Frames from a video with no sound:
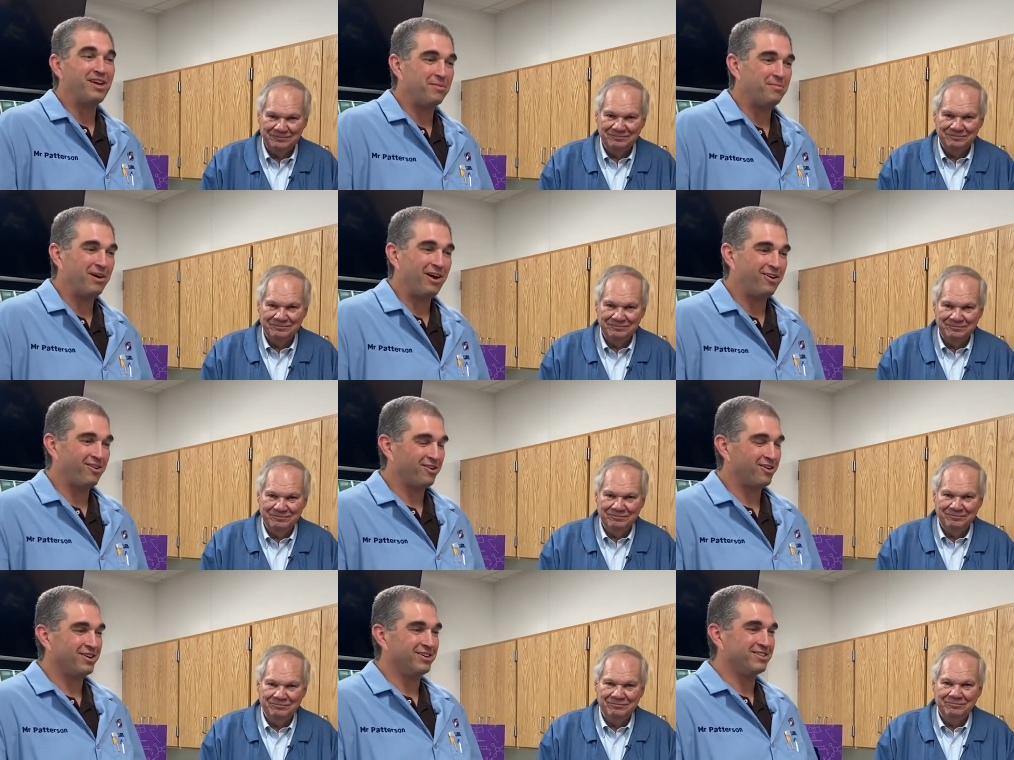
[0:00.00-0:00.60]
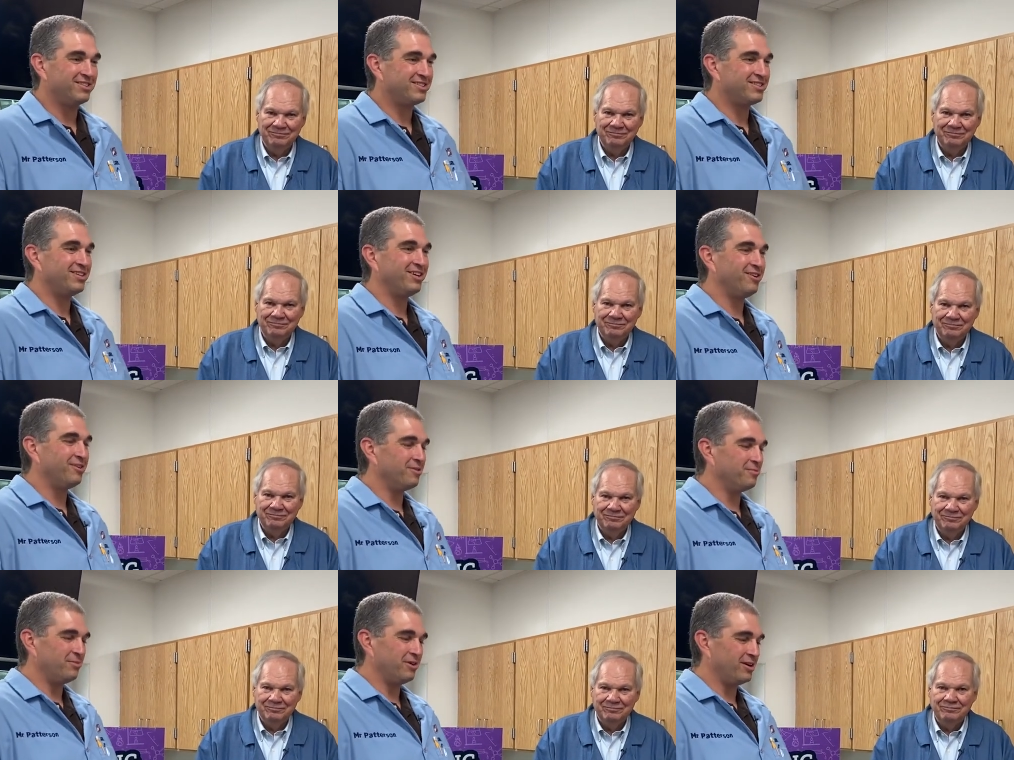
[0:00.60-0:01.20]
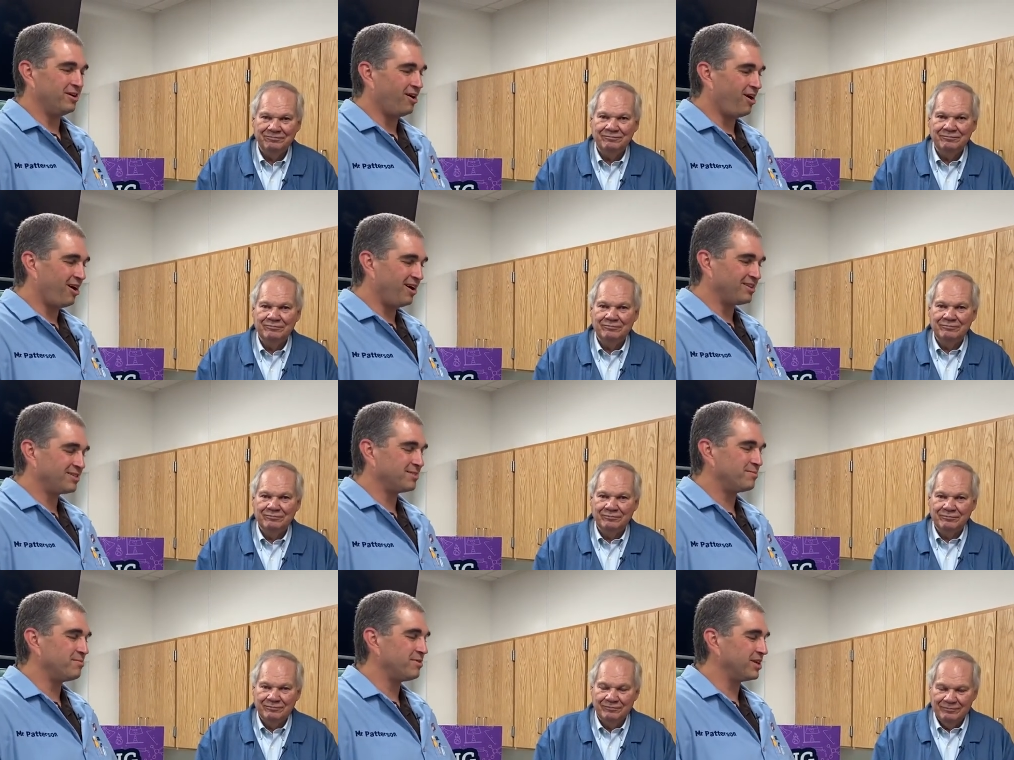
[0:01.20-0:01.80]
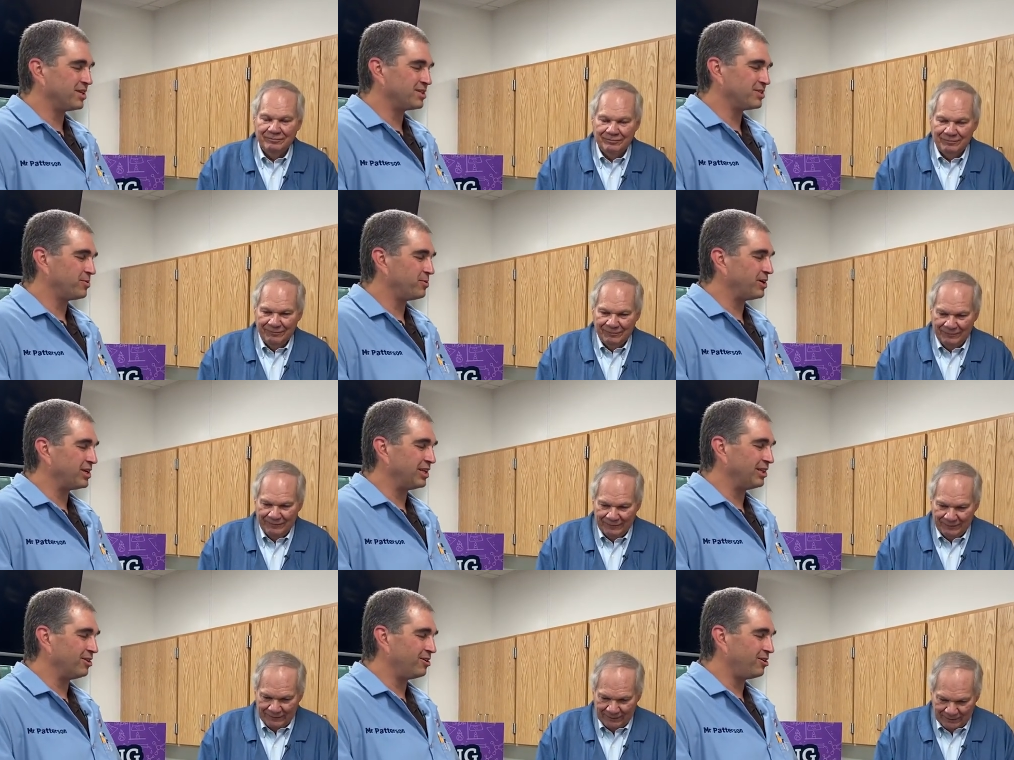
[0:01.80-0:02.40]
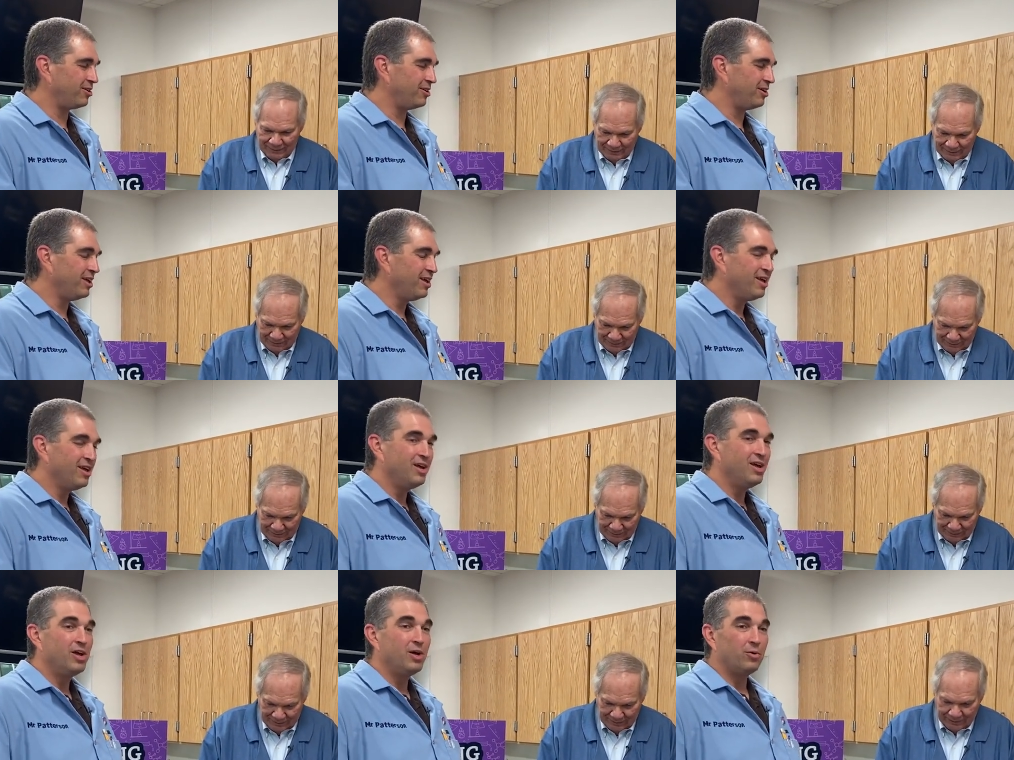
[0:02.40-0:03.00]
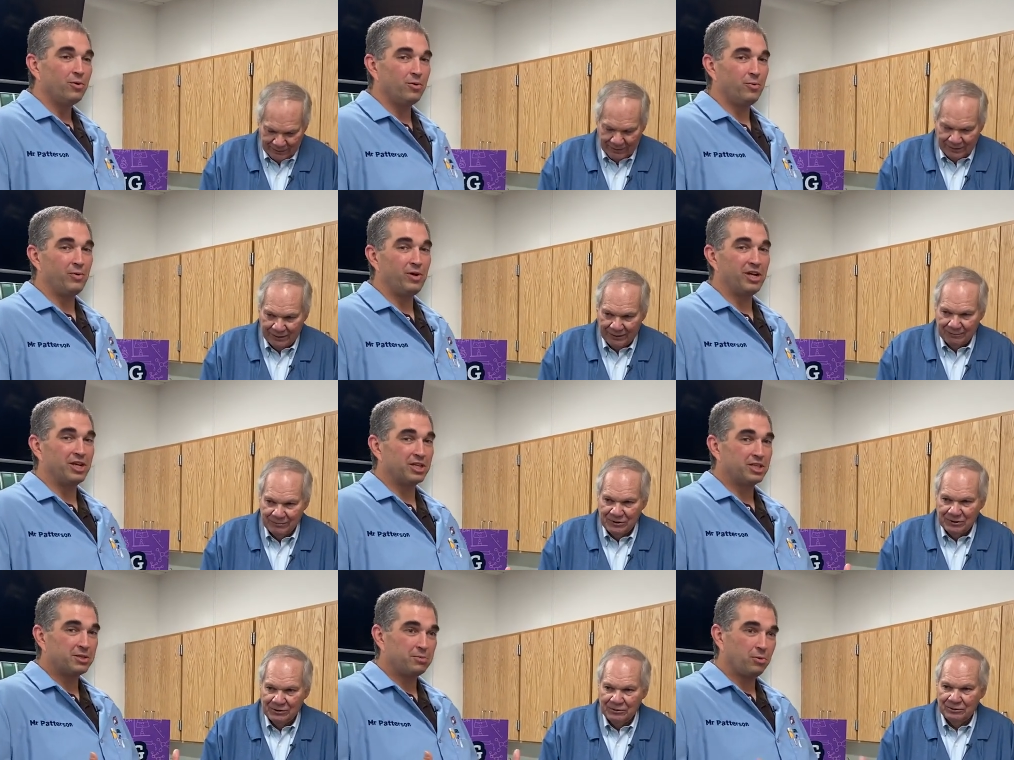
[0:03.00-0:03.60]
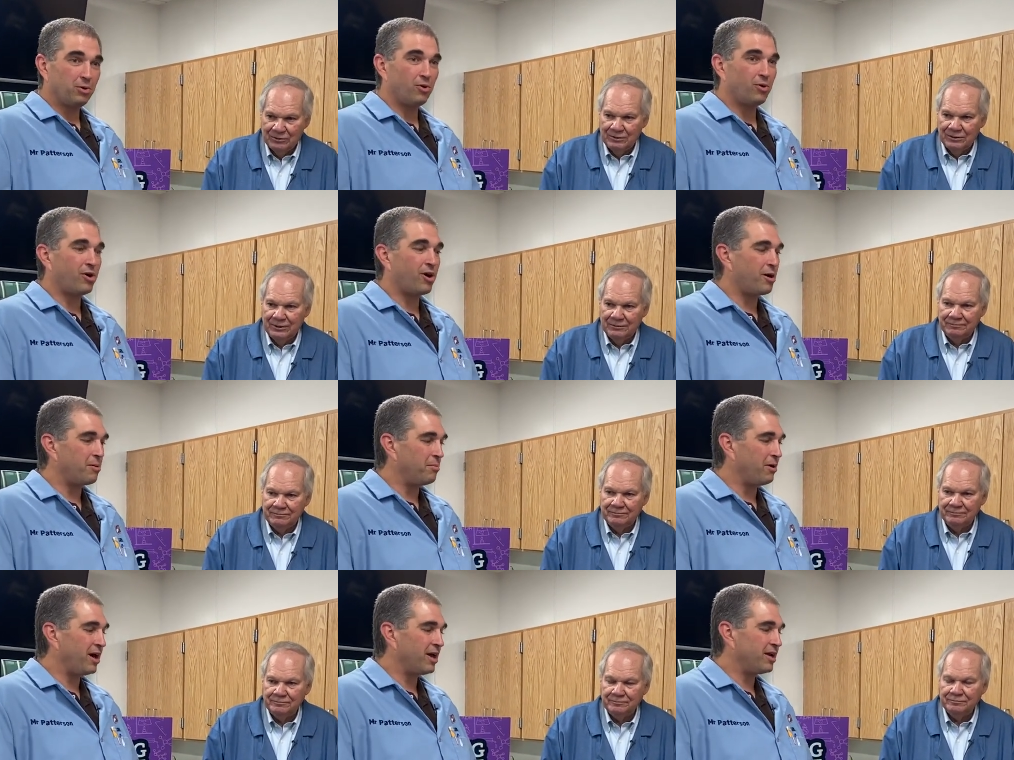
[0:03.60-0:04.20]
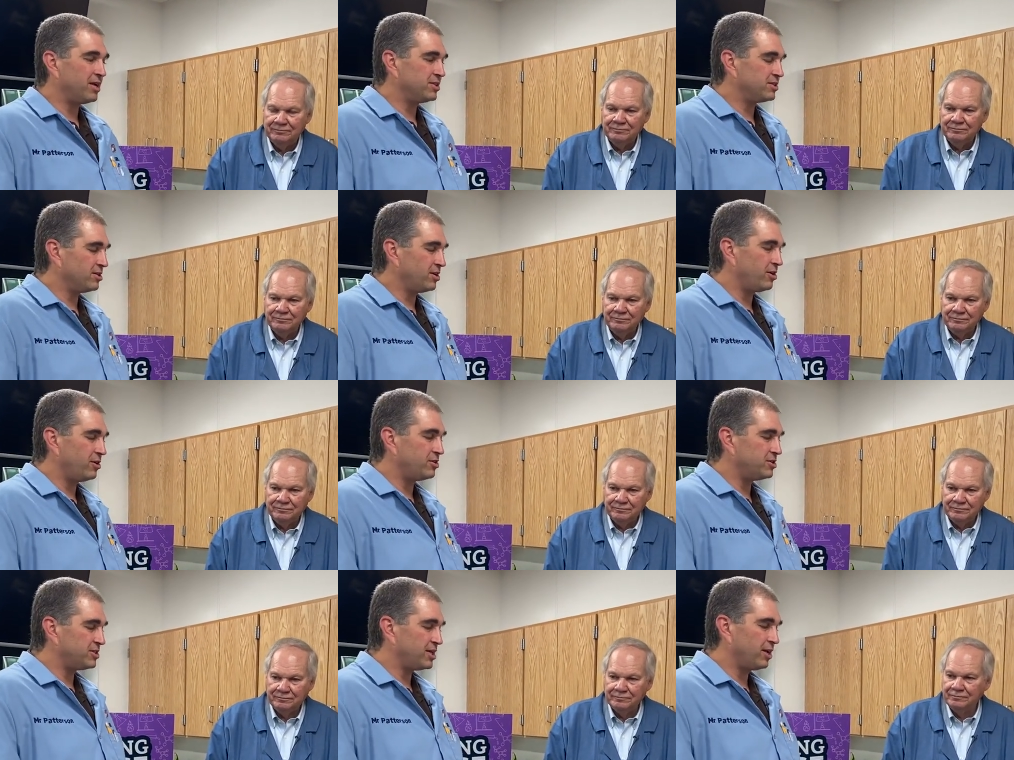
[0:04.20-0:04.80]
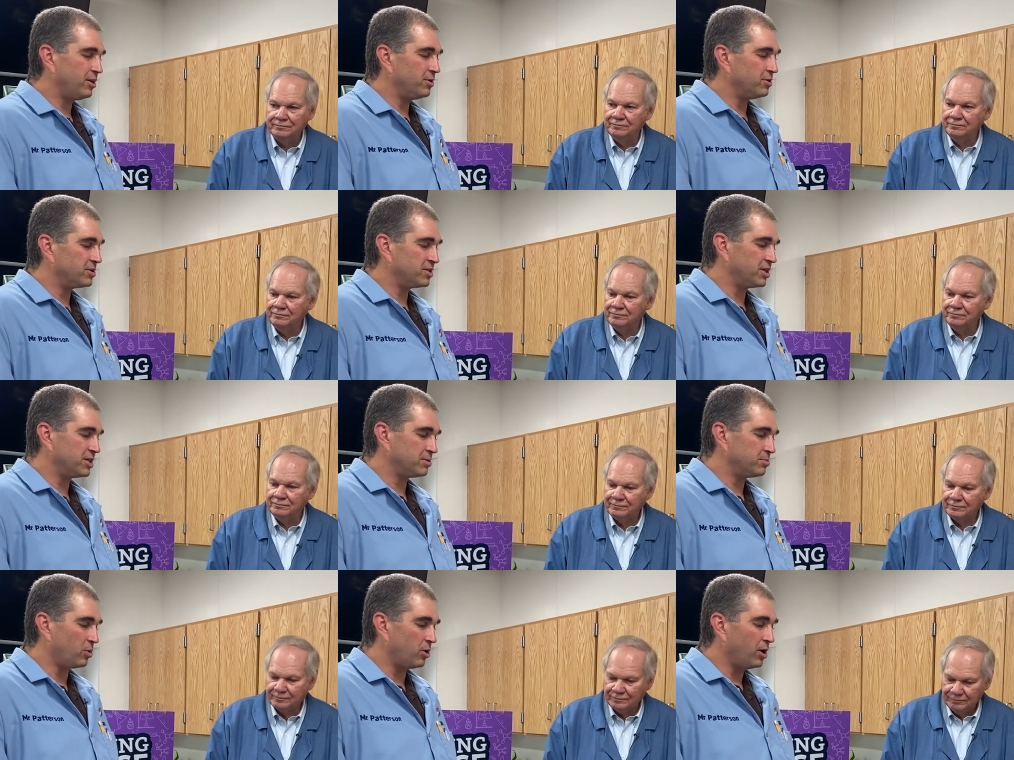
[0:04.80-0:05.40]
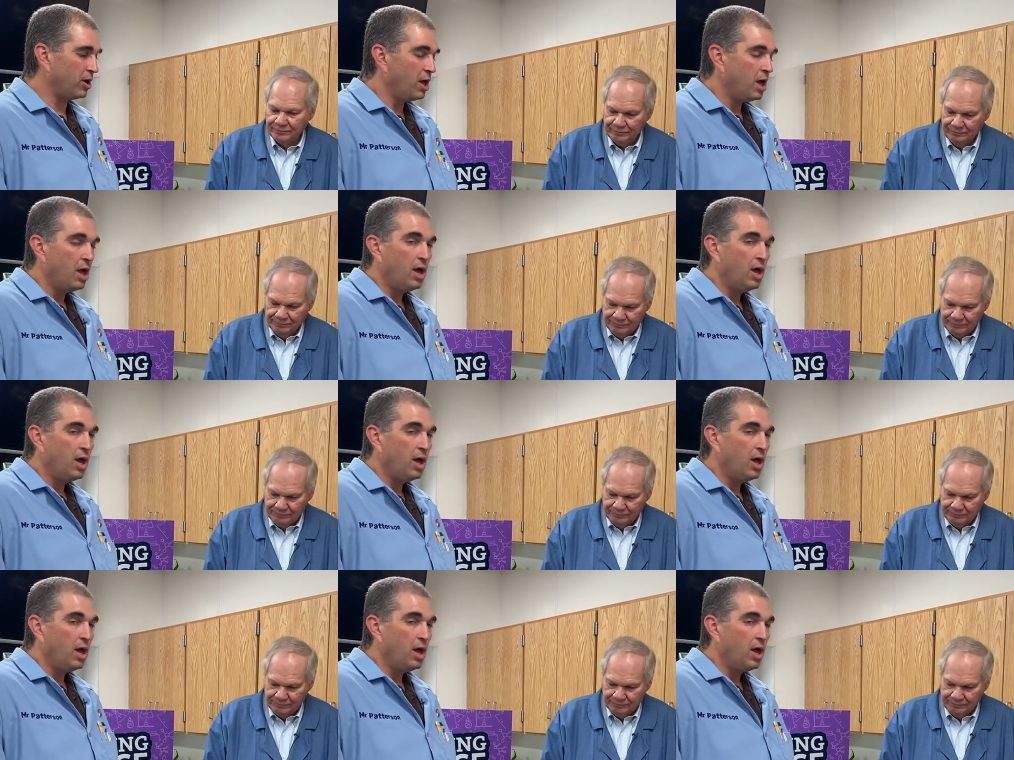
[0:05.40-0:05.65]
Speaker 1: about or consider, but awesome things that we can learn when we Absolutely. explore our bodies and understand those things more.